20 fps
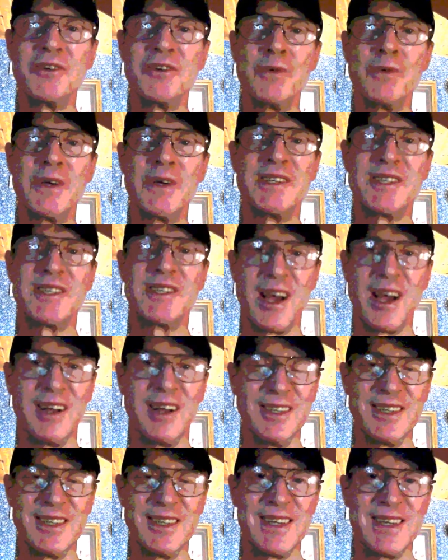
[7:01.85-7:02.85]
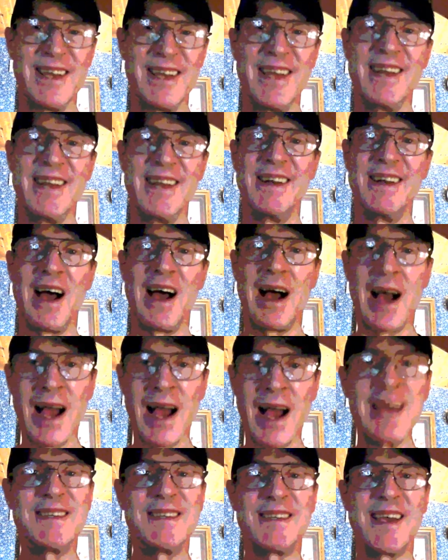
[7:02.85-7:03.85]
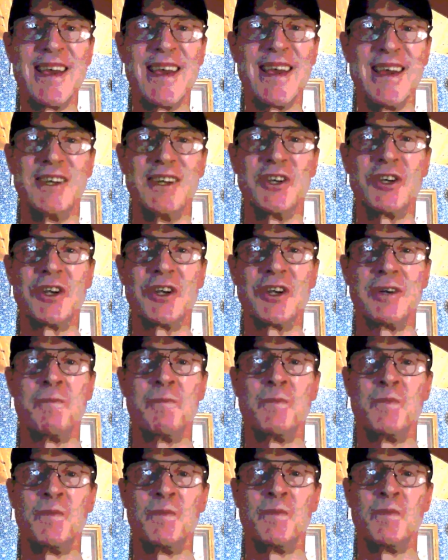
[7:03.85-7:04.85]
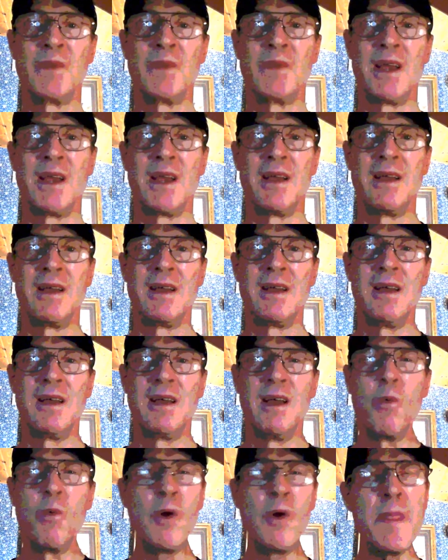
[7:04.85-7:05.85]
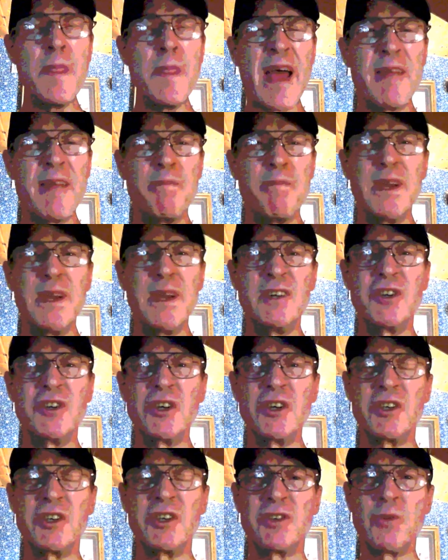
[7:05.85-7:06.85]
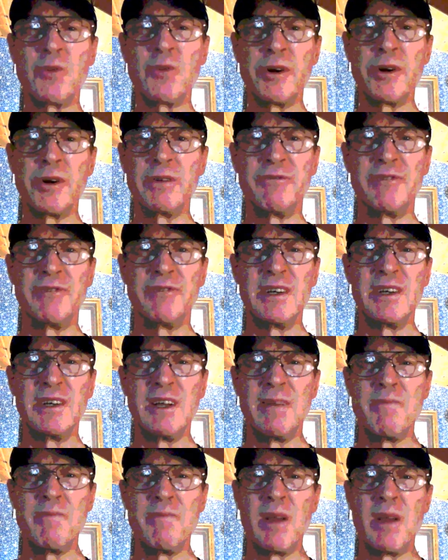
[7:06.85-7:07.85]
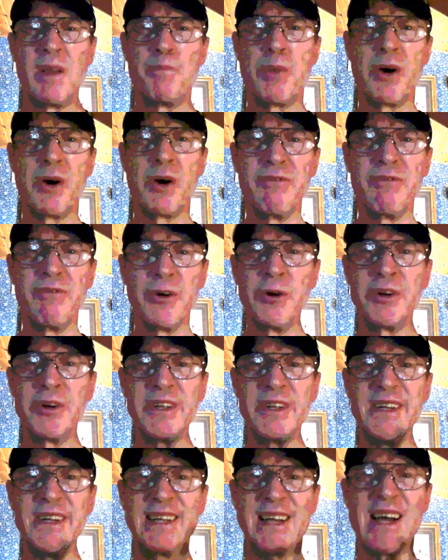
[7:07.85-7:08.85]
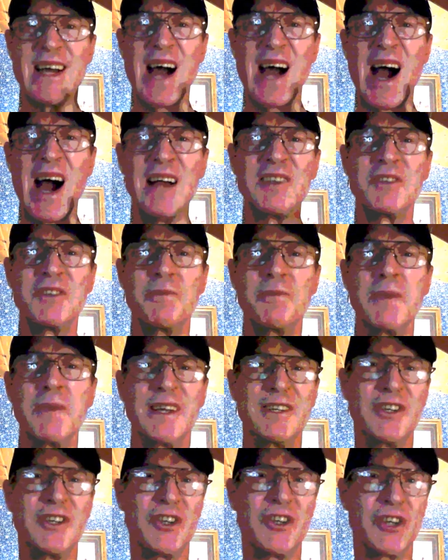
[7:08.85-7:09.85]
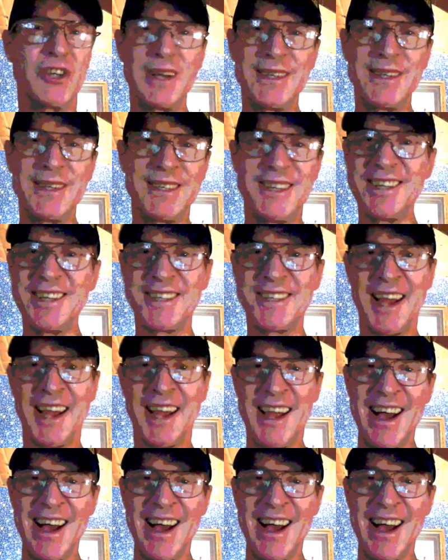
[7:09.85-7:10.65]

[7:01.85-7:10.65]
result in an ice age. Wouldn't that be just sort of perverted cosmic justice?